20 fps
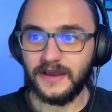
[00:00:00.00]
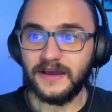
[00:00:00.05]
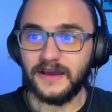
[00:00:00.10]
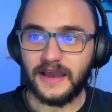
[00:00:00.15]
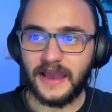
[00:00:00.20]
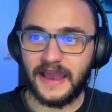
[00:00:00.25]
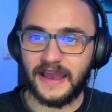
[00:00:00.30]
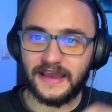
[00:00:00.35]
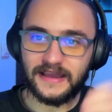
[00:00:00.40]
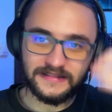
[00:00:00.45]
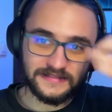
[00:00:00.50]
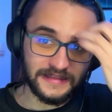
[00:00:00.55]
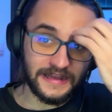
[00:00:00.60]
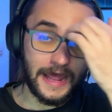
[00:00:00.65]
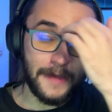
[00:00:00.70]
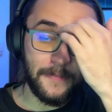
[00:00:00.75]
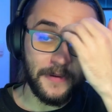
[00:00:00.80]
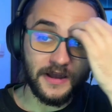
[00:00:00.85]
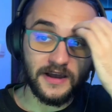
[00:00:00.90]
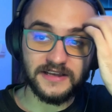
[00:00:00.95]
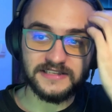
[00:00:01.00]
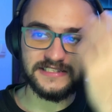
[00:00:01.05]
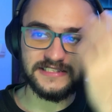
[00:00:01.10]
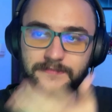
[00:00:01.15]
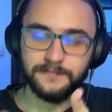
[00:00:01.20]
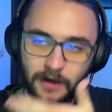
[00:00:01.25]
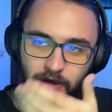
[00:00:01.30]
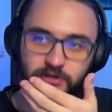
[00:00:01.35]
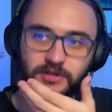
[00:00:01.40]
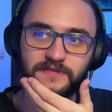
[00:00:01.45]
And Terrapagos
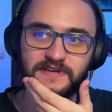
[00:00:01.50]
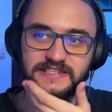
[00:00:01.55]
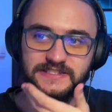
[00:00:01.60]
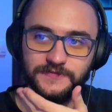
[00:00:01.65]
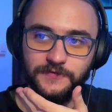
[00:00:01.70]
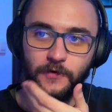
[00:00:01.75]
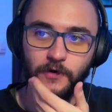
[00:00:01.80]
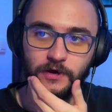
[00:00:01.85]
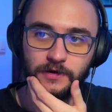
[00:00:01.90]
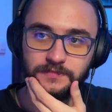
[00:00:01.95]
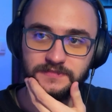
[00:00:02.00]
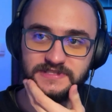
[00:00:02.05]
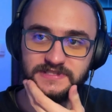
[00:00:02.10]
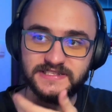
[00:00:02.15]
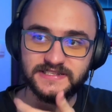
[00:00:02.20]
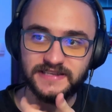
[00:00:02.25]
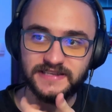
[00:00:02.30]
in both of its forms.